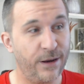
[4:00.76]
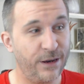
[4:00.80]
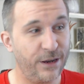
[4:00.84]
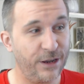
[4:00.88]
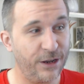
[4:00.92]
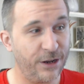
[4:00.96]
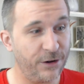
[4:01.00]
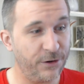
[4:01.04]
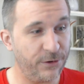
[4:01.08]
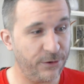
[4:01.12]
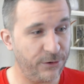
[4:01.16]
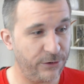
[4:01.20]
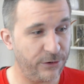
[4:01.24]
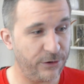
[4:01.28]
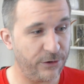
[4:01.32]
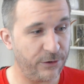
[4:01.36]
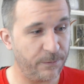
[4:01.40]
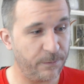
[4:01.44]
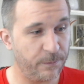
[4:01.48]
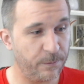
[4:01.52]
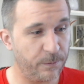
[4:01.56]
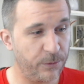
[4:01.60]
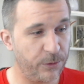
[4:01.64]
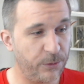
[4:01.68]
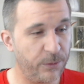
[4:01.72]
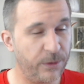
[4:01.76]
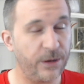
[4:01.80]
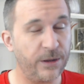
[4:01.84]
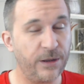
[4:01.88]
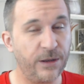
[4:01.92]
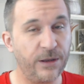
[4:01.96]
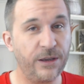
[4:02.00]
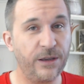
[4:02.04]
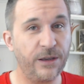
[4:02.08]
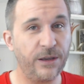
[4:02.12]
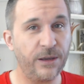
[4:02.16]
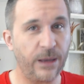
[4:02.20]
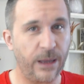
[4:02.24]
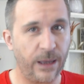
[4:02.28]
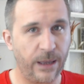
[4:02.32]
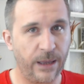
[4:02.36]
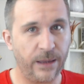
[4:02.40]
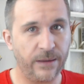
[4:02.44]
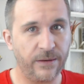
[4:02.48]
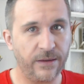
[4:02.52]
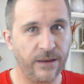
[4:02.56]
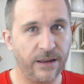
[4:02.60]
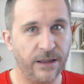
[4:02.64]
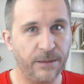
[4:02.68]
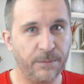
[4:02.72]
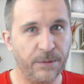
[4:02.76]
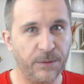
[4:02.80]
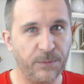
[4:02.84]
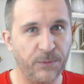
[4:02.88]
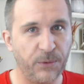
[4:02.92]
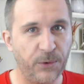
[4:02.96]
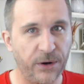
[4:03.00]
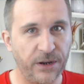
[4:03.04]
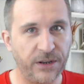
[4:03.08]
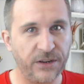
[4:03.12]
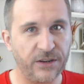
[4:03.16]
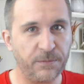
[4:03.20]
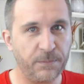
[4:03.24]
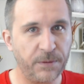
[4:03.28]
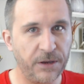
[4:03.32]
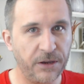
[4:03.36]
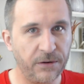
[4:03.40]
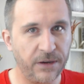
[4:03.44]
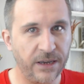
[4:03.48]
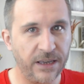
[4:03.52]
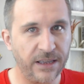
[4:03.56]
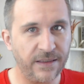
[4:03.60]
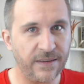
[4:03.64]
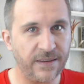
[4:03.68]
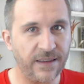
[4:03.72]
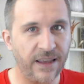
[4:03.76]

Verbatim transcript: years when he has a little bit more experience